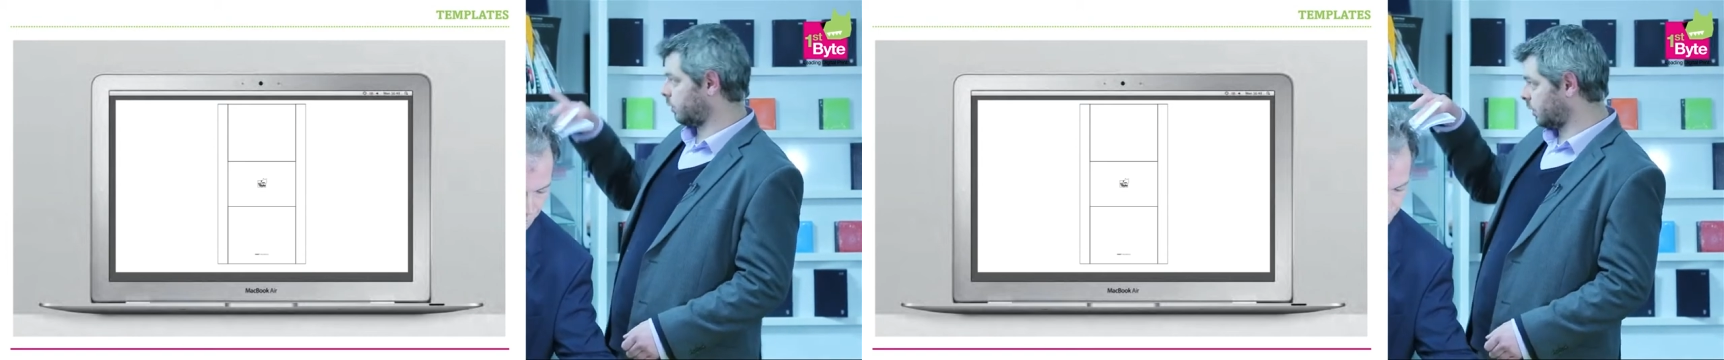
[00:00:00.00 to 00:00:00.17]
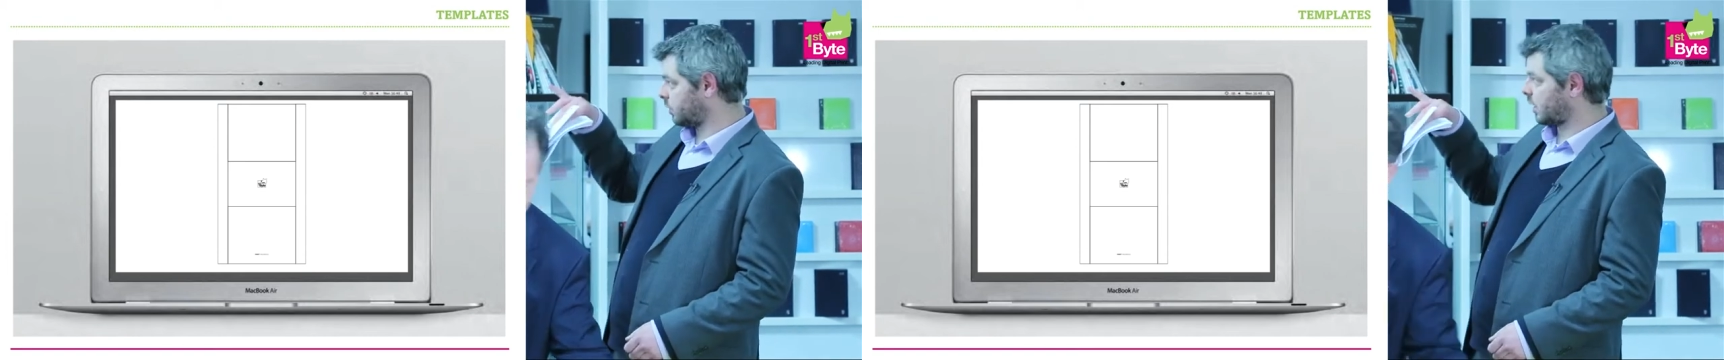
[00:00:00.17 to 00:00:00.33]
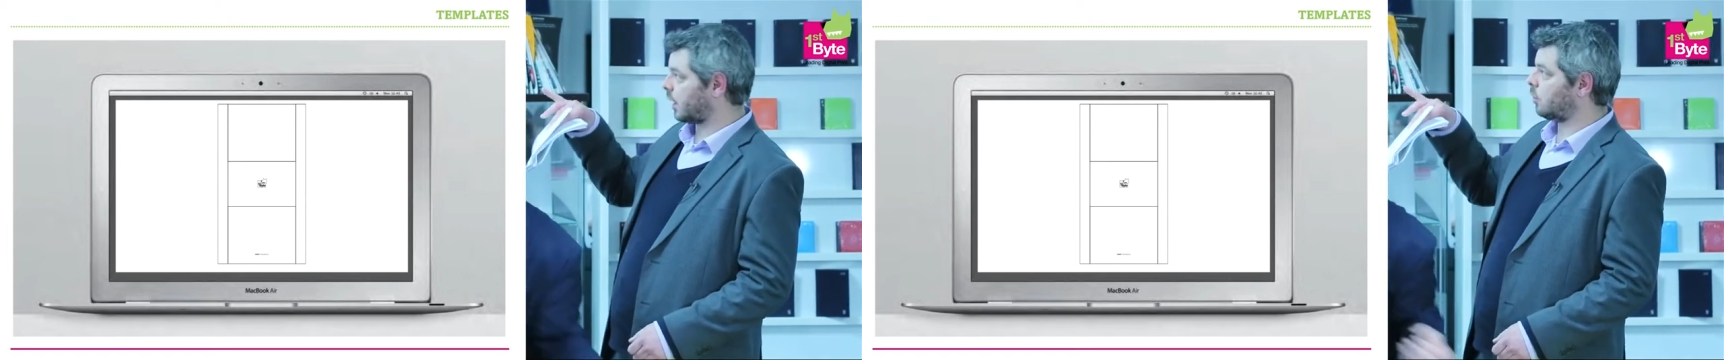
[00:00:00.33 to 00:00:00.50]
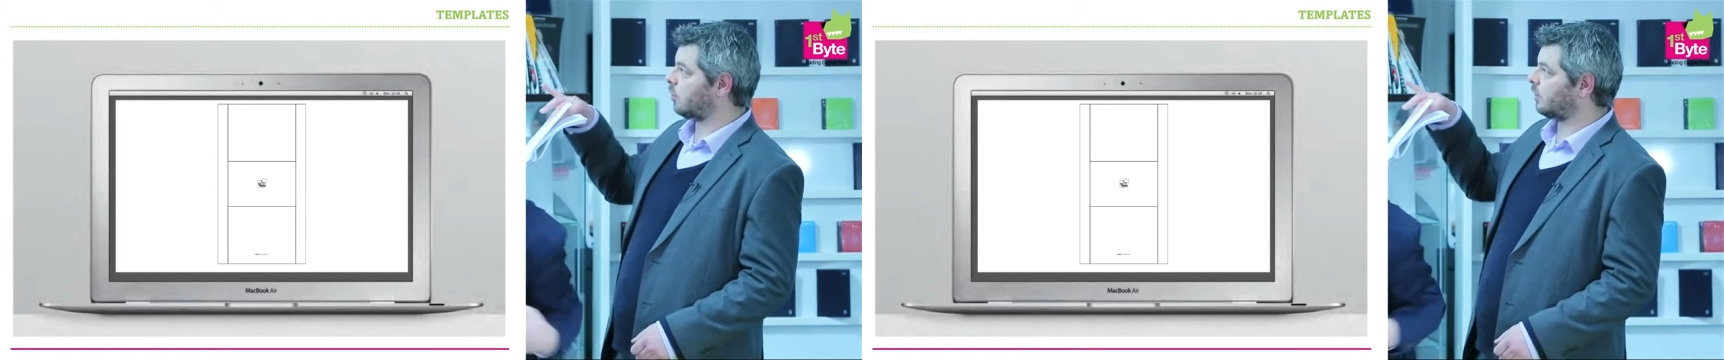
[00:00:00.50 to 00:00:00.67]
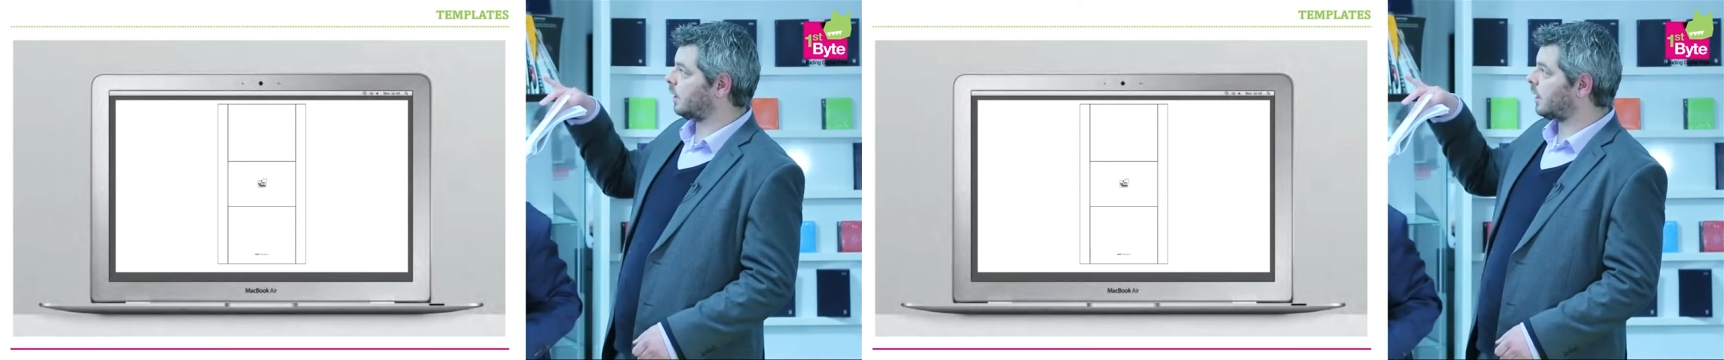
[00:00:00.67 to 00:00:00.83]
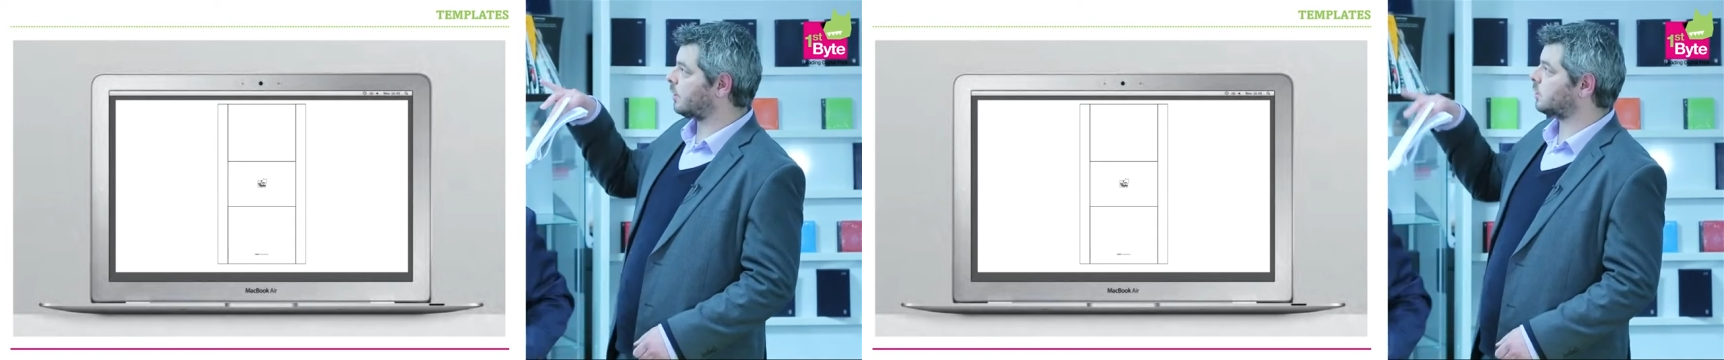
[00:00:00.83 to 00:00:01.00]
the centre of
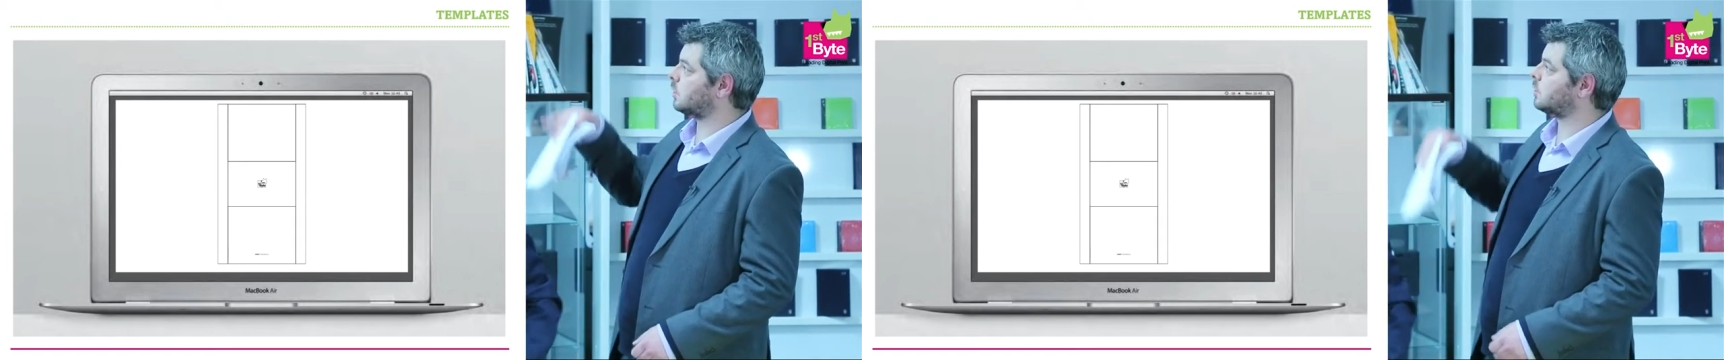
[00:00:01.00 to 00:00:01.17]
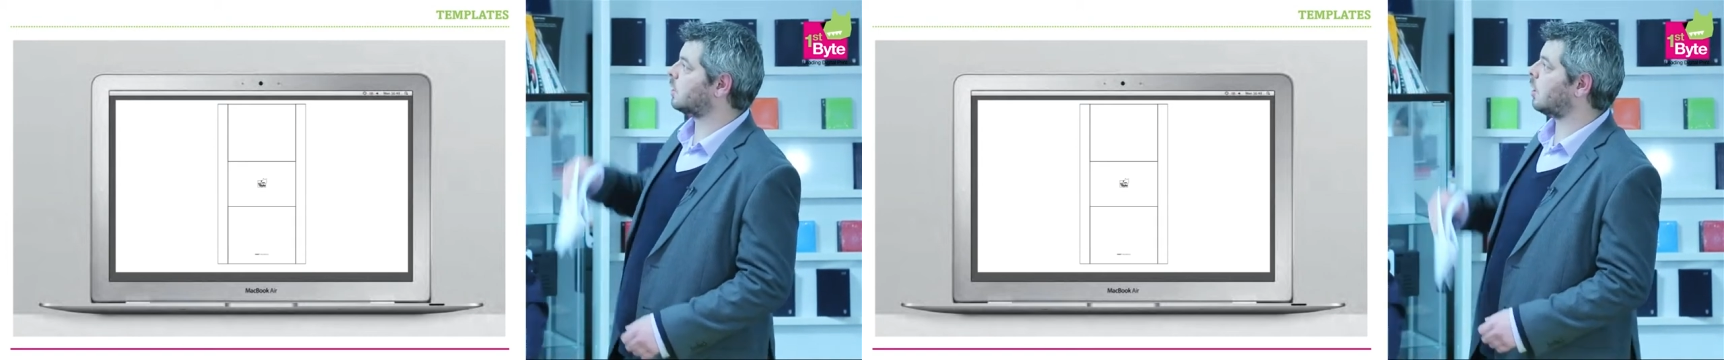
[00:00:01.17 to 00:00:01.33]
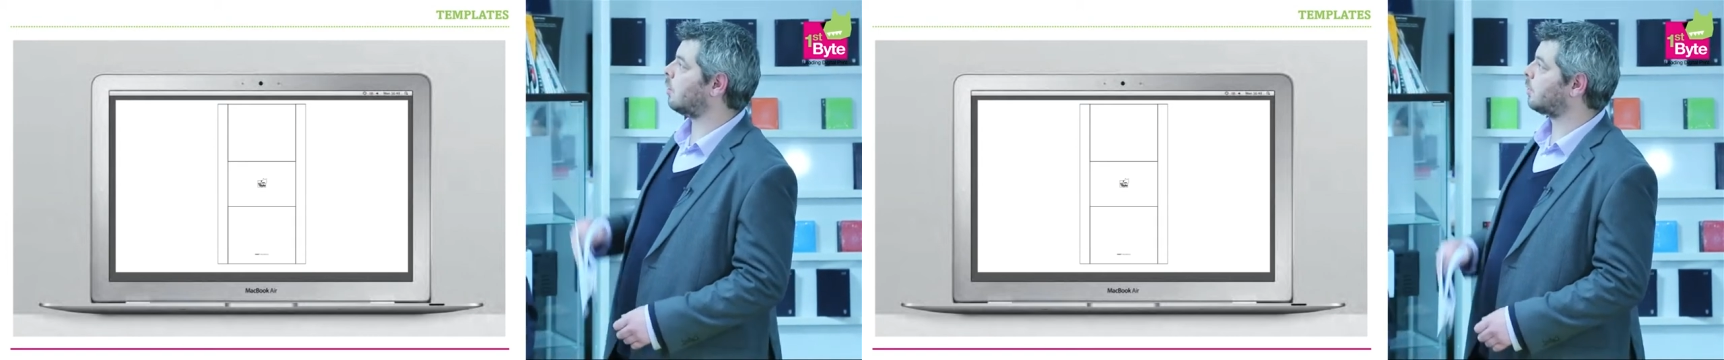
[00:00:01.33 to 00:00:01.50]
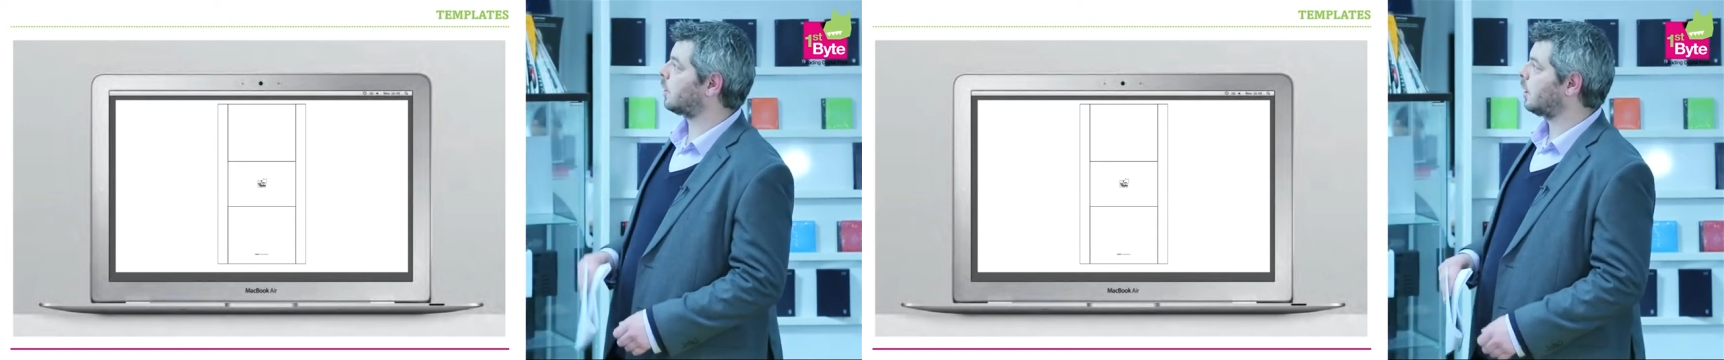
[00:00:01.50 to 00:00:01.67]
it there is the top.